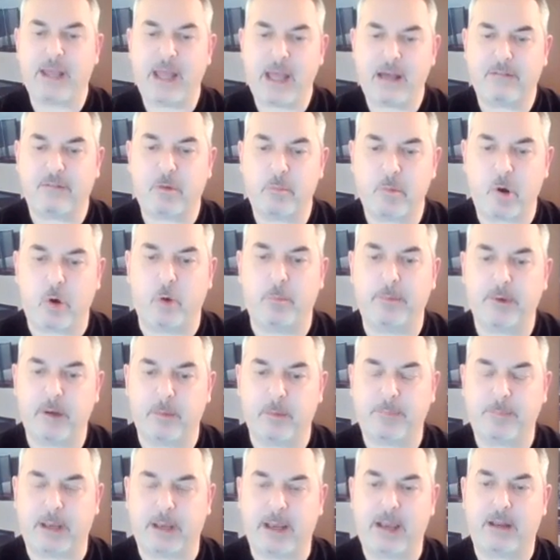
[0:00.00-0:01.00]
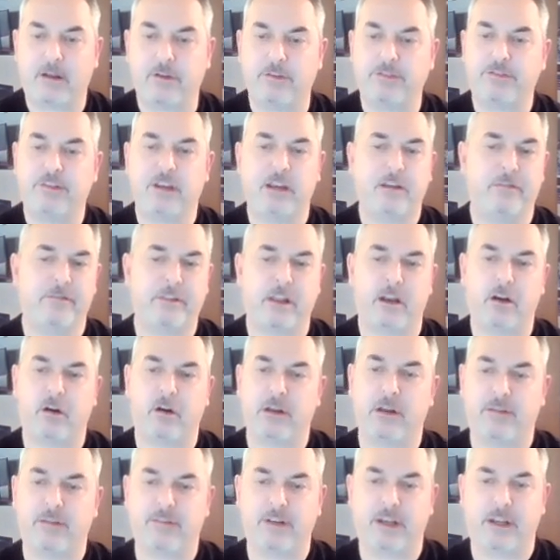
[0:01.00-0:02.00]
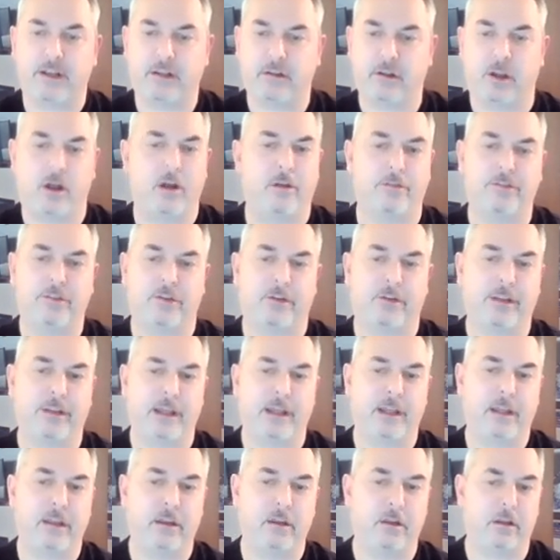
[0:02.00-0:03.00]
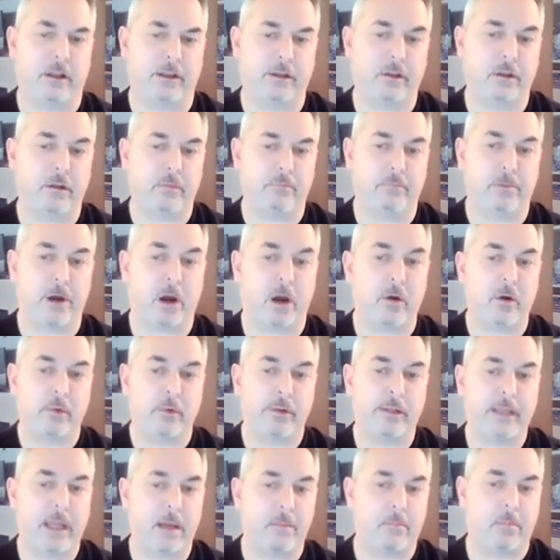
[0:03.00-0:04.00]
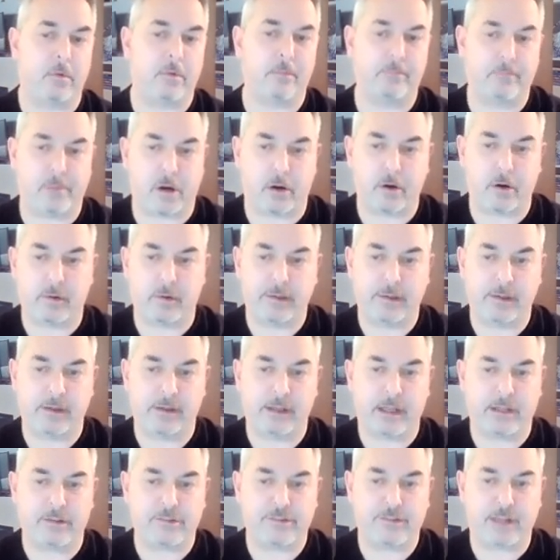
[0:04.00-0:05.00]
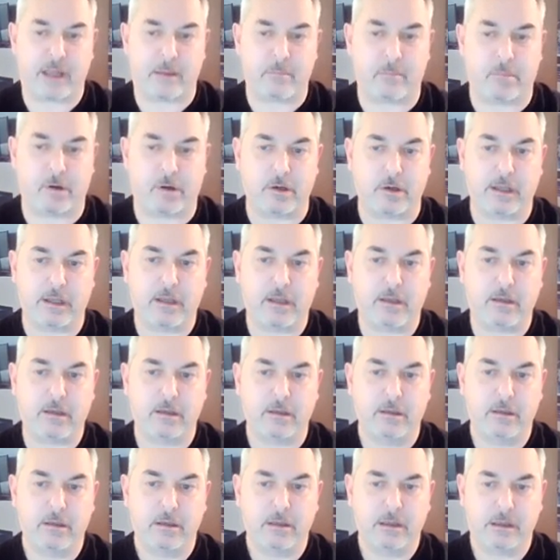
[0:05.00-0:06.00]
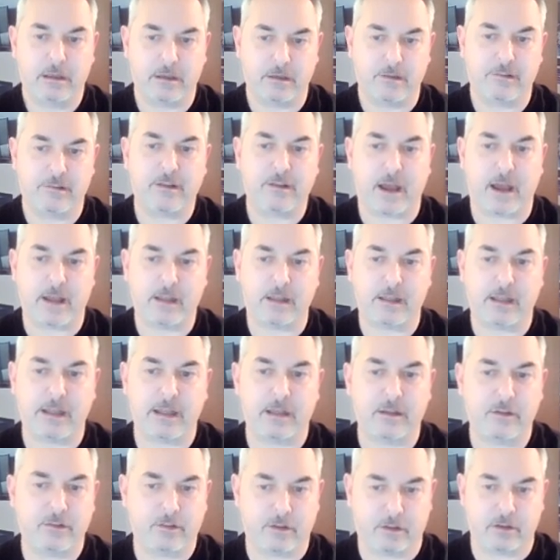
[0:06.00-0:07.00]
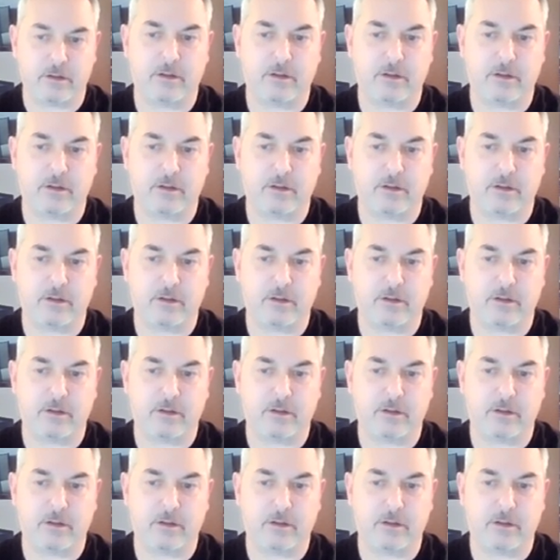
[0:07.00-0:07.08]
have them open up an LC if they don't have any gloves? Are they like borrowing against that money in Thailand?